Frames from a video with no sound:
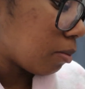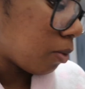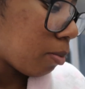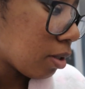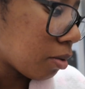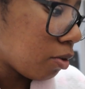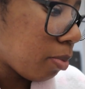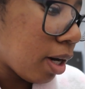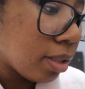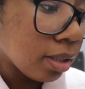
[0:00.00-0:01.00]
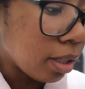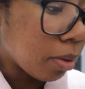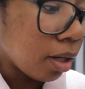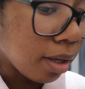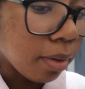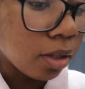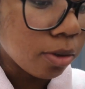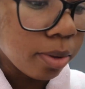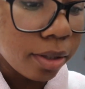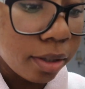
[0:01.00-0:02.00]
Like, we bought some new pots, and then I'm gonna give my
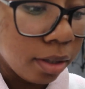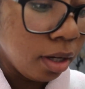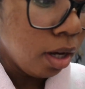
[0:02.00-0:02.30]
little brother